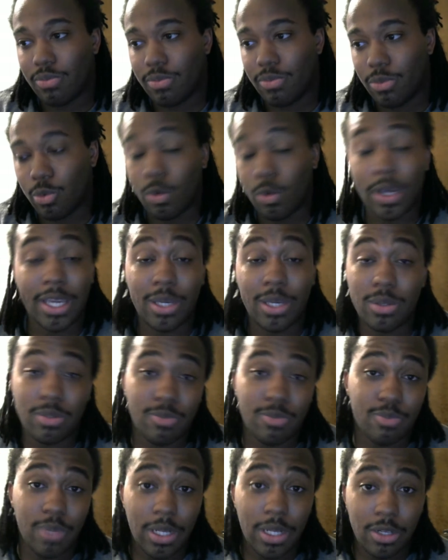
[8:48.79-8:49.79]
what he's
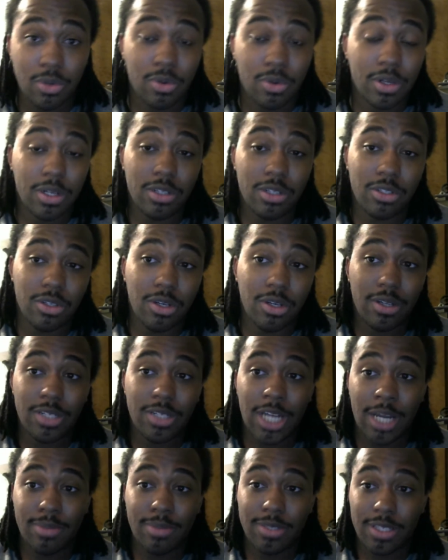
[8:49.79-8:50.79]
been doing in the two-year
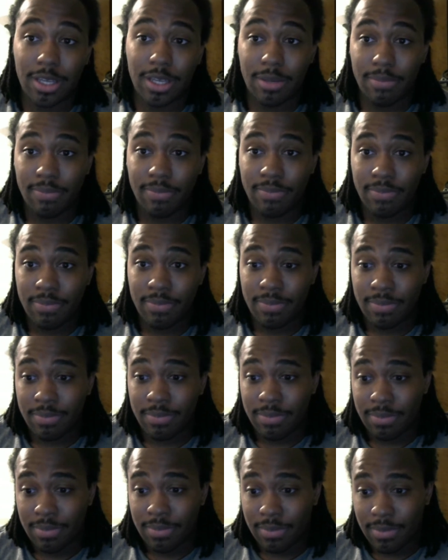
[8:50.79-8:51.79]
time skip.
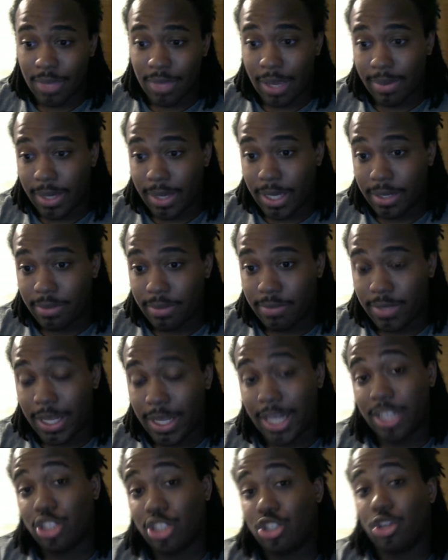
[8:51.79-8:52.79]
I mean, they
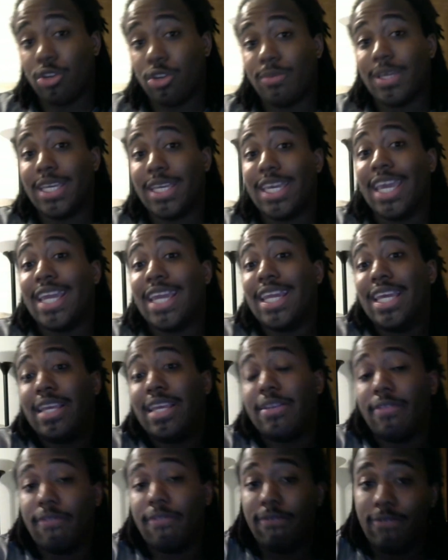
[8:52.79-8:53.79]
didn't show the
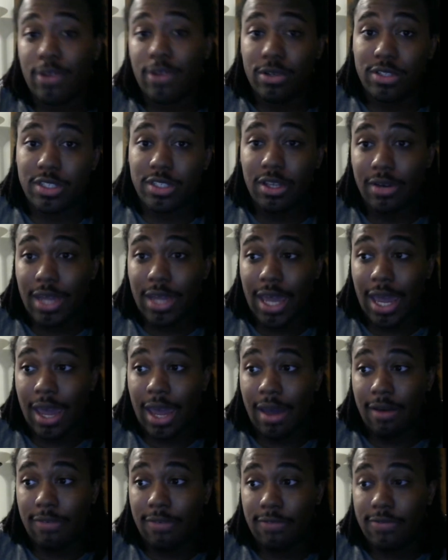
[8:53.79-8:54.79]
beginning first year and a
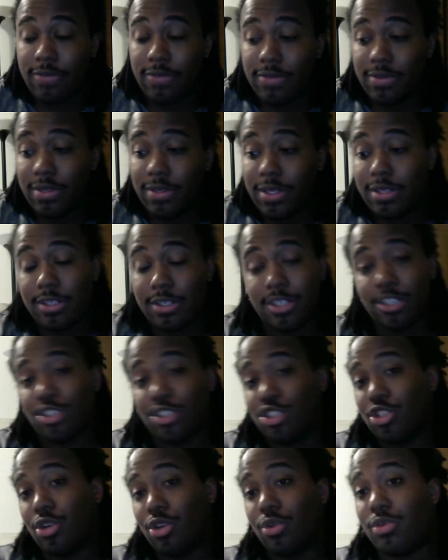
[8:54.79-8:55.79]
half. They
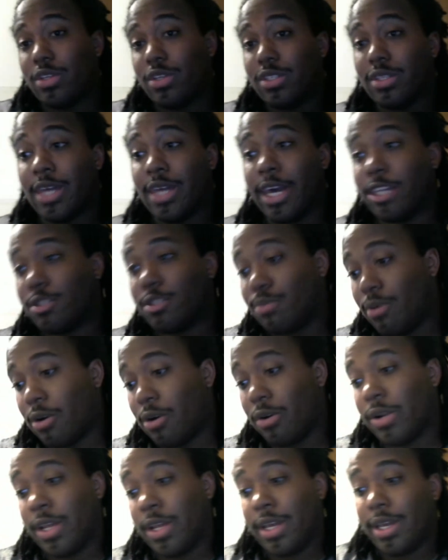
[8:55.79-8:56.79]
just showed this last
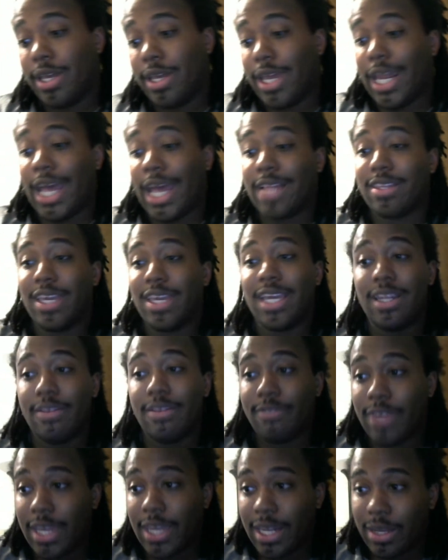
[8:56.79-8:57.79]
part. And at the end
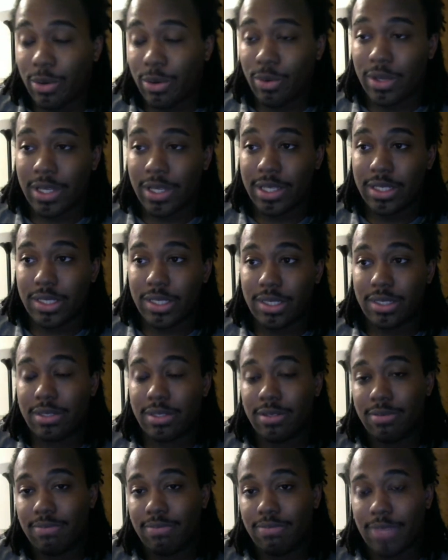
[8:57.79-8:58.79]
of it, it
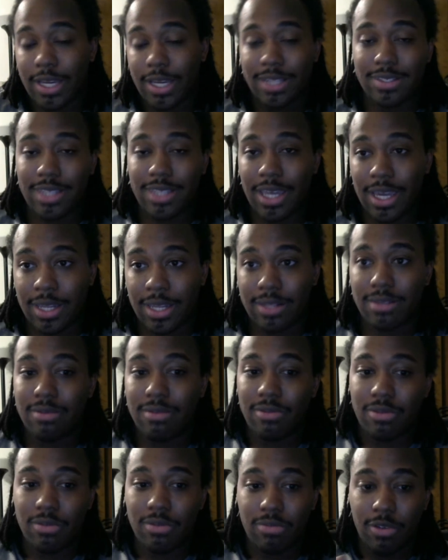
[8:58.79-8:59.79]
was, like I said,
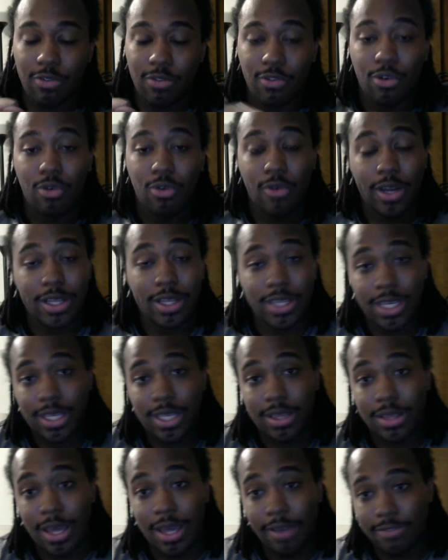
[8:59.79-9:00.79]
before Rayleigh
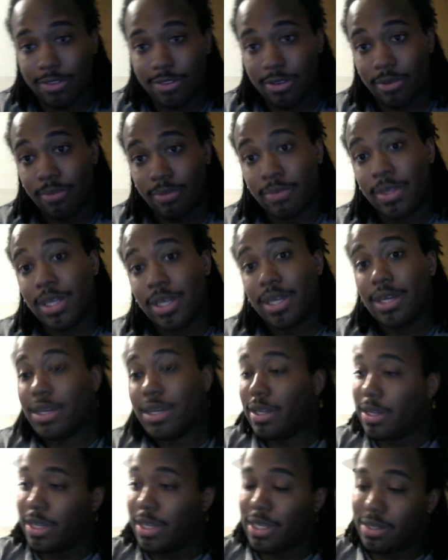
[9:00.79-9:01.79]
left him.
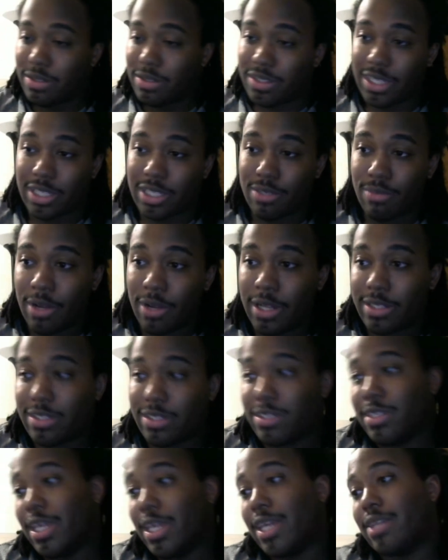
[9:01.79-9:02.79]
In the six
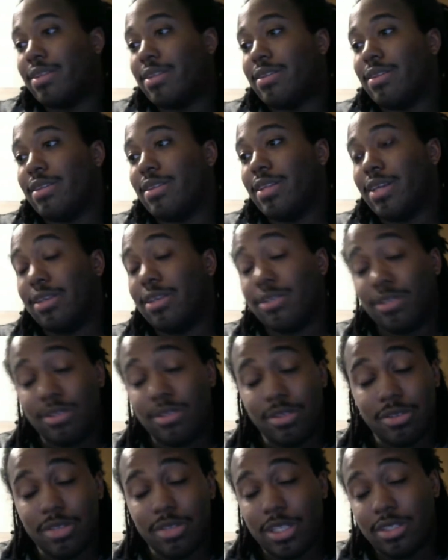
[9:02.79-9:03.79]
months that he's
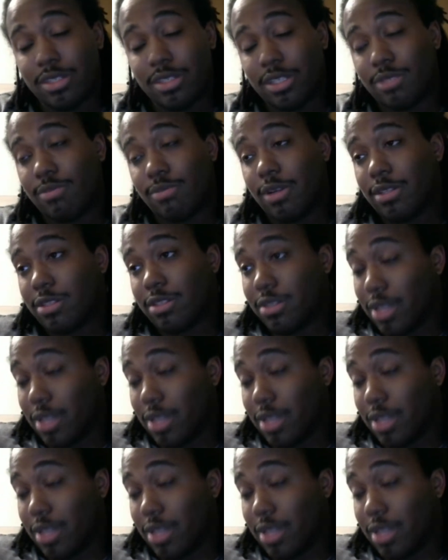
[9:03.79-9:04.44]
used that six months, the